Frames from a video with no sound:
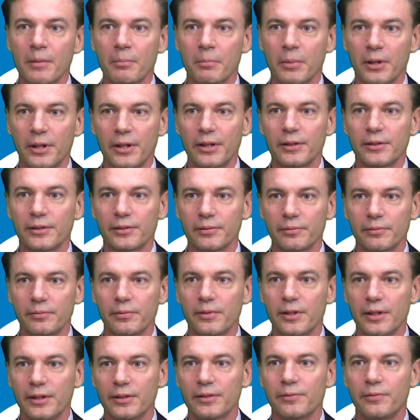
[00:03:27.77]
But it's
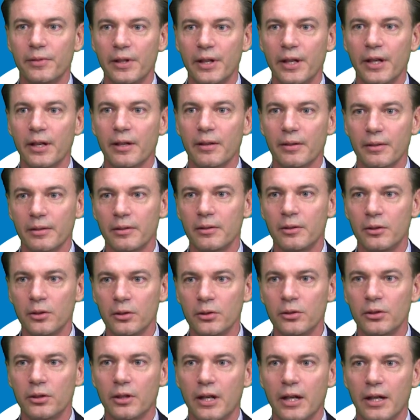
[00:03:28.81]
this very
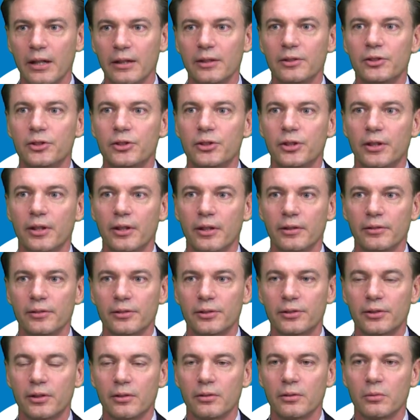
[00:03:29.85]
good culture and
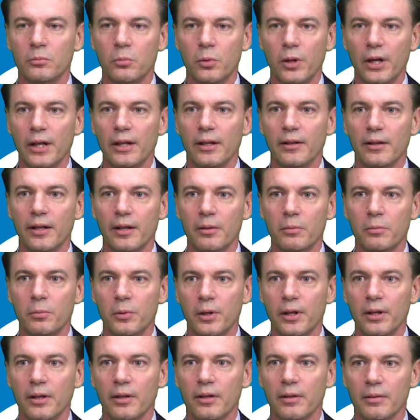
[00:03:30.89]
strong will that
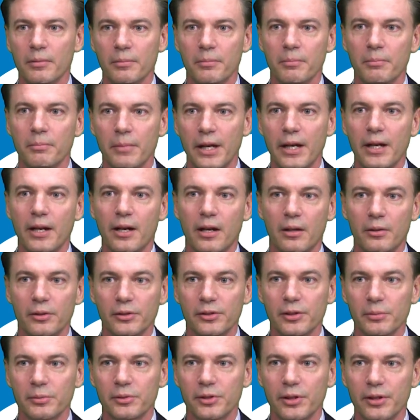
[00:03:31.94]
will make our
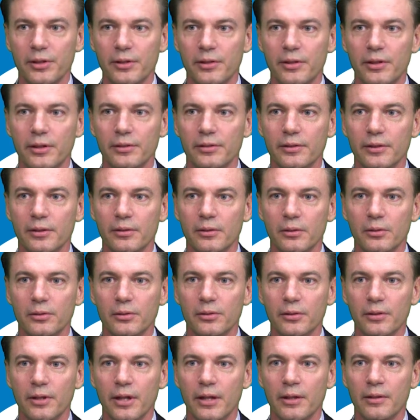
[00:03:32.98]
subsidiaries and
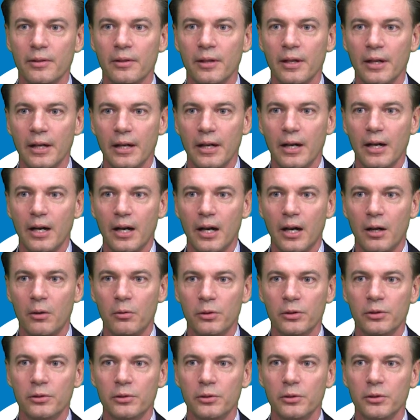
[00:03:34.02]
also then
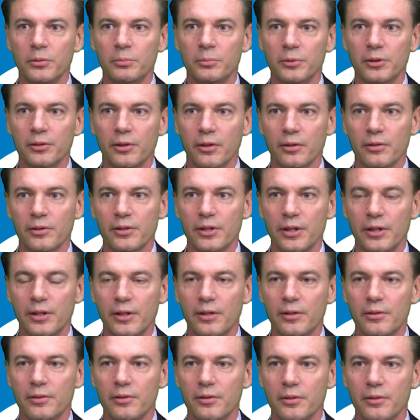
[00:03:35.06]
our group to
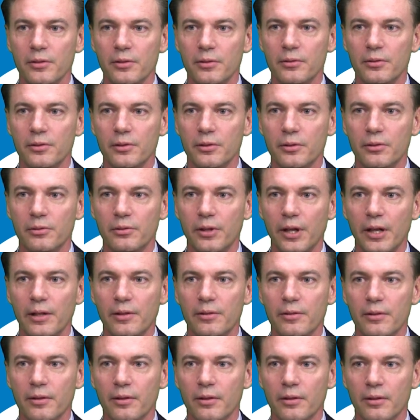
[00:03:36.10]
continue to
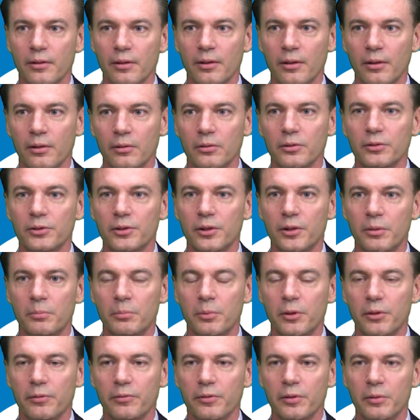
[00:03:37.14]
create a long-term
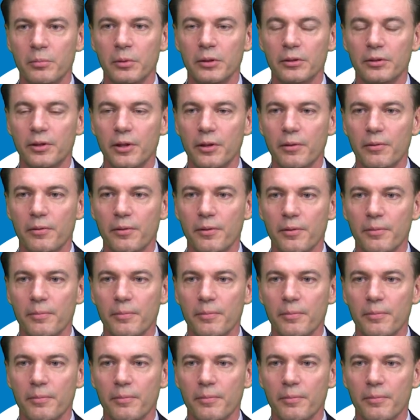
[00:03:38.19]
profitable growth.